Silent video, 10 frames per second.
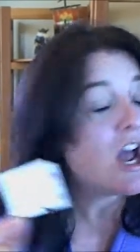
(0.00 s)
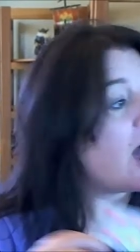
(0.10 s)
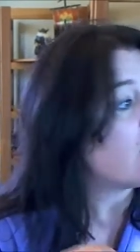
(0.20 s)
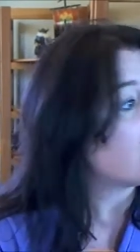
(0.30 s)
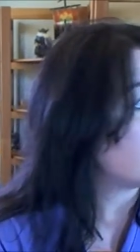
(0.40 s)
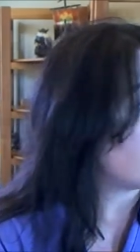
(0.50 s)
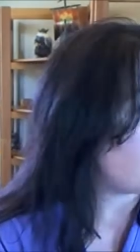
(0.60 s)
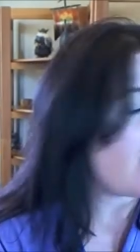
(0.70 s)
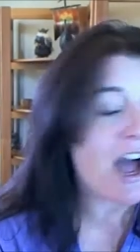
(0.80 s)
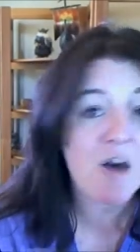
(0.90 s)
I don't care
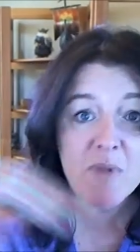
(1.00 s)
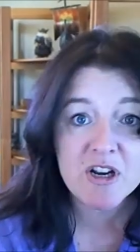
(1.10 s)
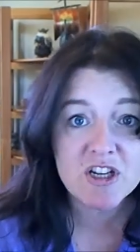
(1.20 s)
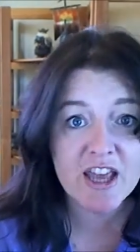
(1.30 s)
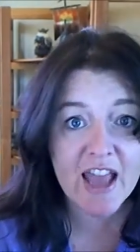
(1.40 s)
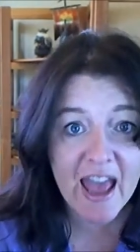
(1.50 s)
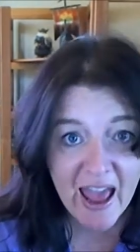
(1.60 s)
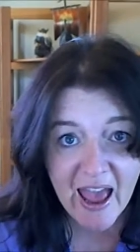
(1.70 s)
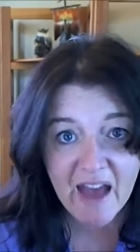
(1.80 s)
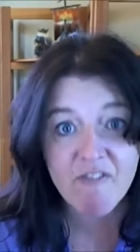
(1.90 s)
how much they
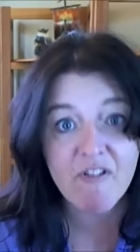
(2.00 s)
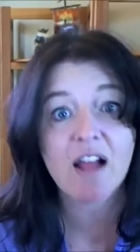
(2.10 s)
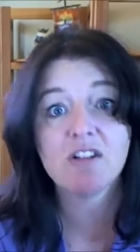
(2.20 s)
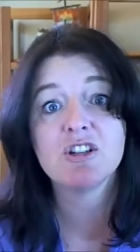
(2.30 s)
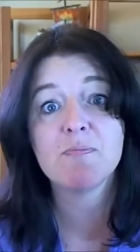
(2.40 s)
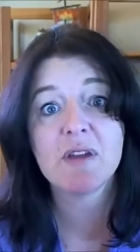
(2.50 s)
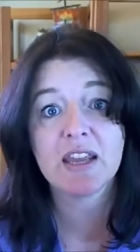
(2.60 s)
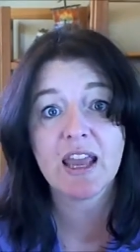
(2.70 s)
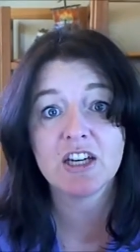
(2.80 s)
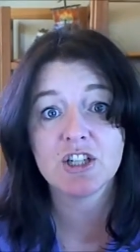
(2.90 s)
have allergy
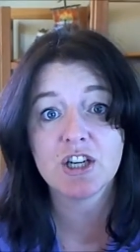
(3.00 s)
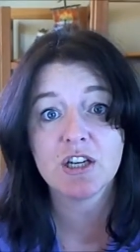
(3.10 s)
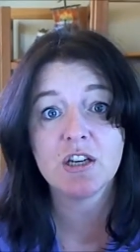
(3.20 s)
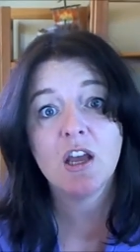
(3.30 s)
medication,